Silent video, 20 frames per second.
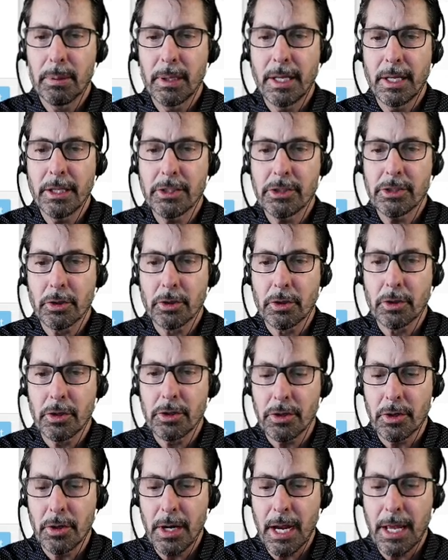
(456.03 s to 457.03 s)
place your
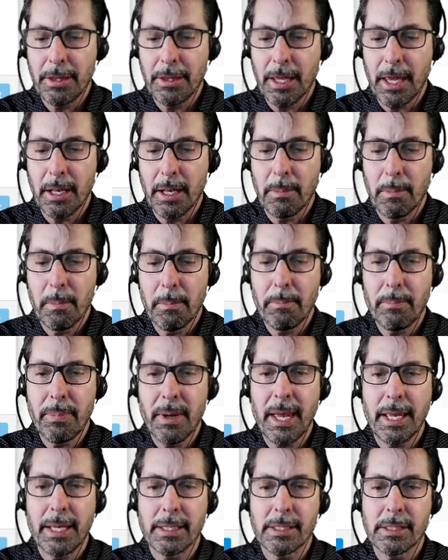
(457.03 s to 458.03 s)
cursor and then
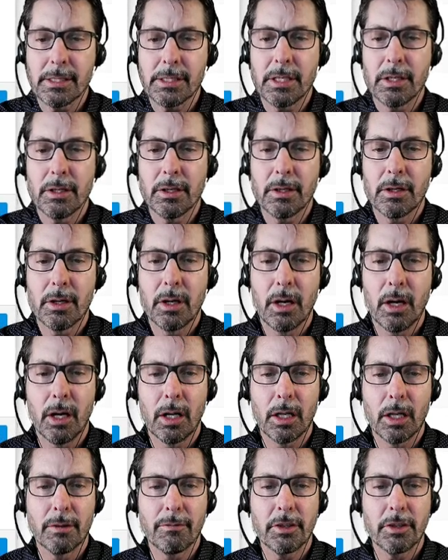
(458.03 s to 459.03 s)
paste
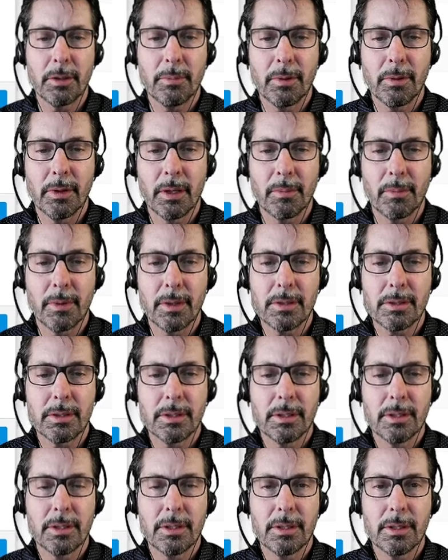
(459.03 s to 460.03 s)
all of your W
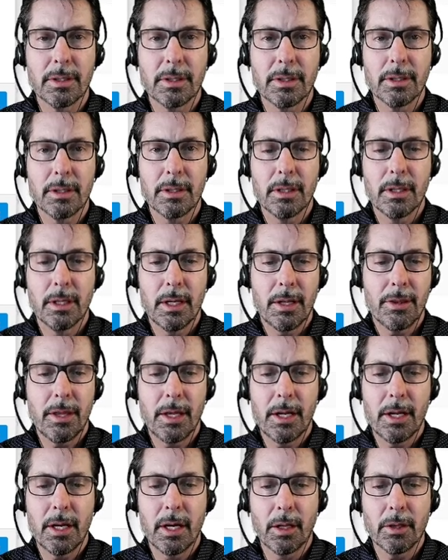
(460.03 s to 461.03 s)
numbers.
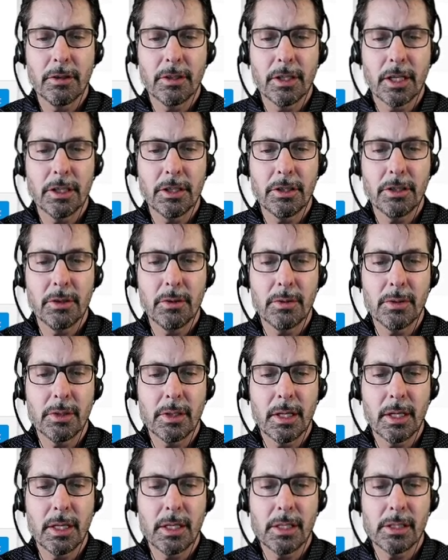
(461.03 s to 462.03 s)
Then all you got to
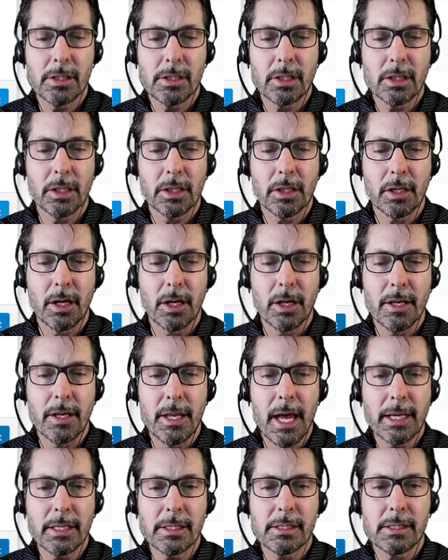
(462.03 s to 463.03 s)
do is click on
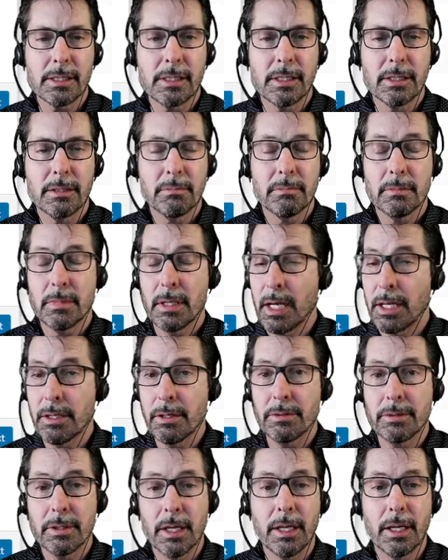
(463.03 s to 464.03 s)
next,
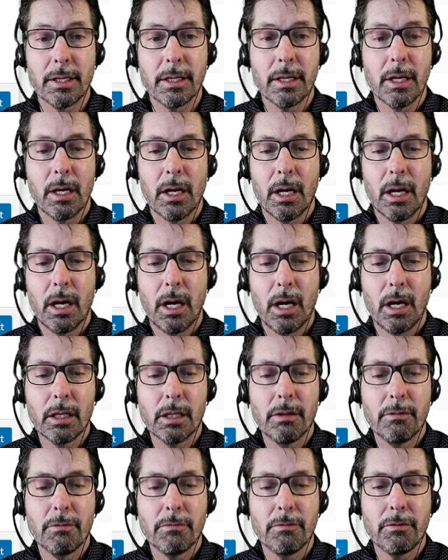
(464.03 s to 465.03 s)
and you're done.
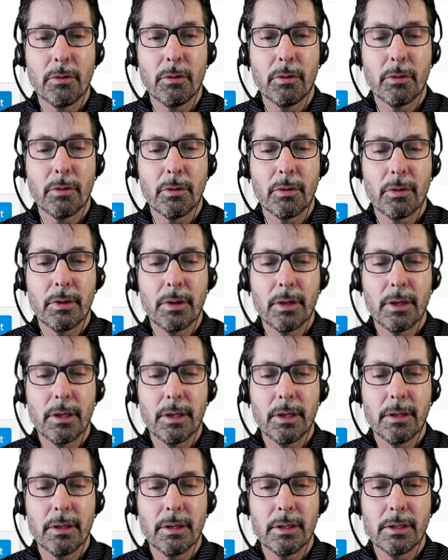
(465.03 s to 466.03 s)
All of your
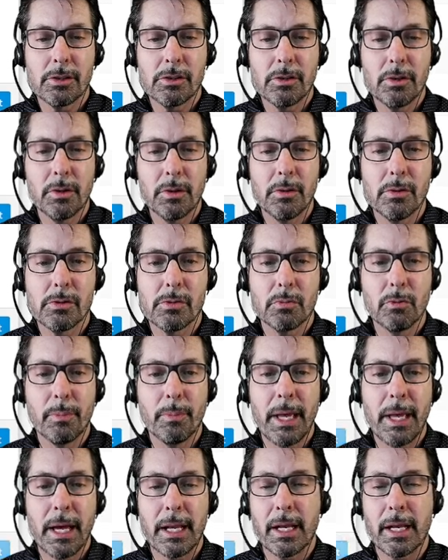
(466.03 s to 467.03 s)
students
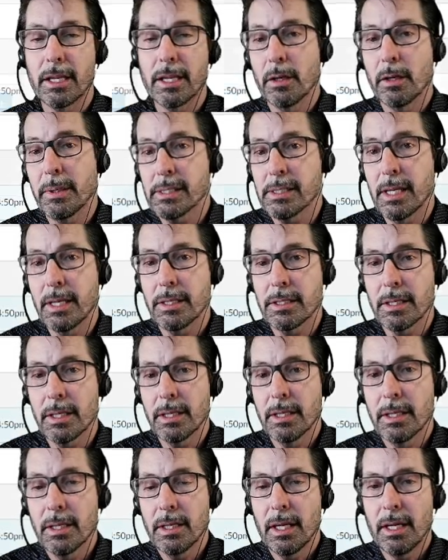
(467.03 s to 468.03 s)
will be added. They'll be sent
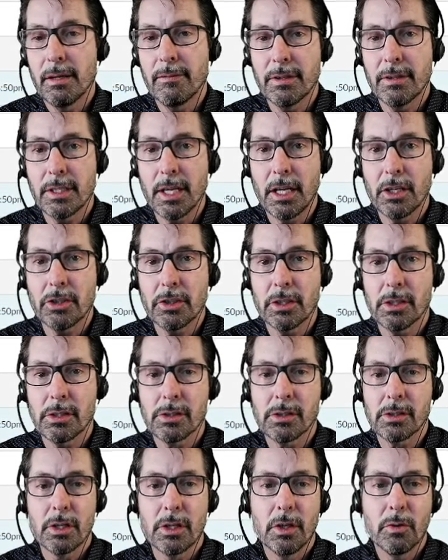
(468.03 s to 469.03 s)

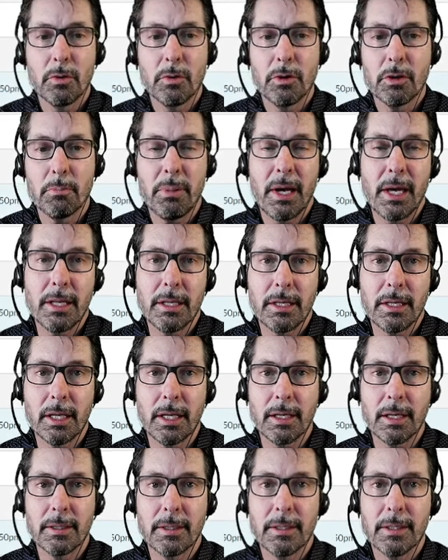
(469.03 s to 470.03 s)
invitations with
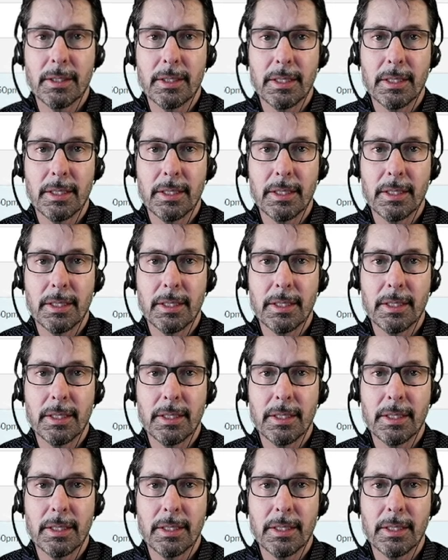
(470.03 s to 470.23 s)
pending